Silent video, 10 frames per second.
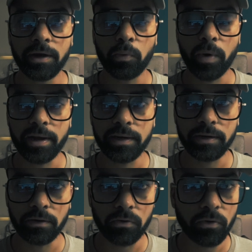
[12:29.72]
when
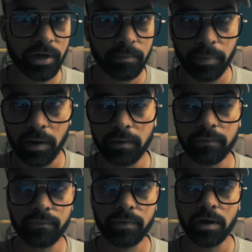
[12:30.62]
you're going
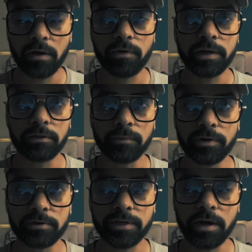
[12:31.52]
above 100
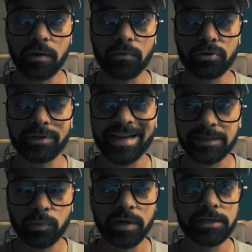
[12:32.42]
kilometers an hour.
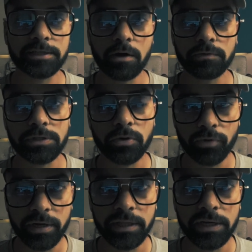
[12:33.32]
That's when it sounds
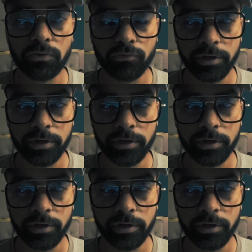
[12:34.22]
really